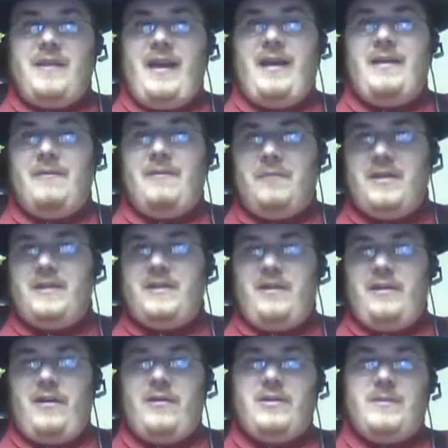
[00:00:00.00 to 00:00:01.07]
And in recent
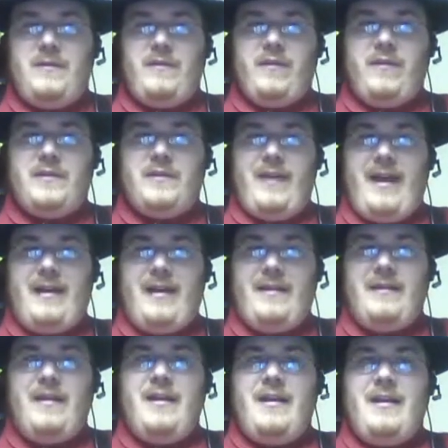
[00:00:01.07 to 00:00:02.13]
years, we've also added
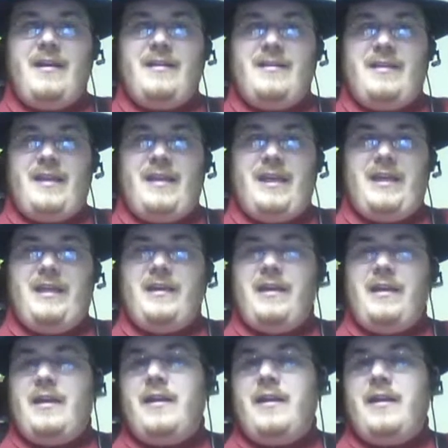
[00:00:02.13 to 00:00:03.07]
the